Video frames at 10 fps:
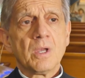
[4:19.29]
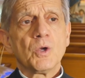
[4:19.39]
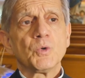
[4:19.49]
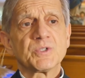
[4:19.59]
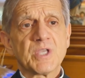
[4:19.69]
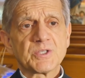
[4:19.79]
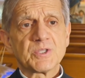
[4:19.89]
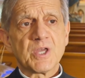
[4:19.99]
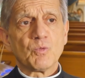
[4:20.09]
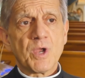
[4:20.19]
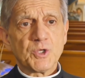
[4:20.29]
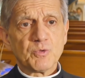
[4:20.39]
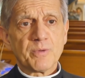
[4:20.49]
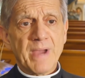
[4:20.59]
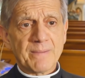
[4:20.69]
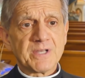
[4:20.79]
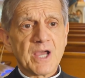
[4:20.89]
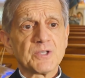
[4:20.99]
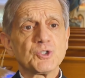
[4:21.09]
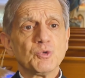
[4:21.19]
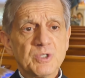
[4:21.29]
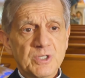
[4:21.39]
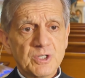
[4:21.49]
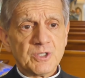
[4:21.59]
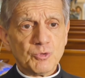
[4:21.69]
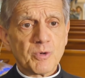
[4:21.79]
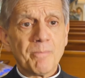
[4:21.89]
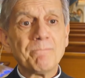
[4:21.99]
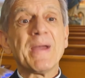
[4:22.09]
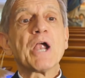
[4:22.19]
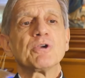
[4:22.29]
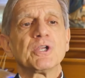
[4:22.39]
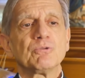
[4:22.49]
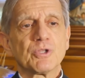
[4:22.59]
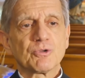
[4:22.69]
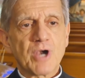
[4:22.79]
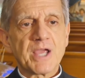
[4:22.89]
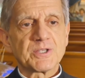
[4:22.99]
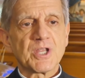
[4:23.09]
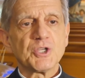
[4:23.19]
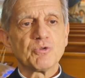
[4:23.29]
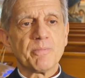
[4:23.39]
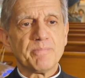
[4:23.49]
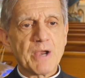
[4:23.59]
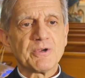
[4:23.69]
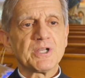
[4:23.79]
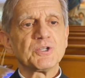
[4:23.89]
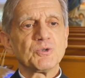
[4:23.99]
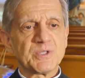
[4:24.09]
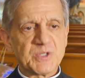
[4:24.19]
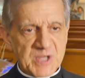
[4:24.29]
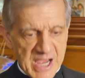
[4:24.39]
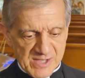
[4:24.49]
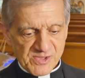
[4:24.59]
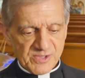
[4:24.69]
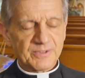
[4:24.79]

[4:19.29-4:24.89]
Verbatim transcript: who says that when you were baptized, you, you were buried with Christ and you were buried into his death.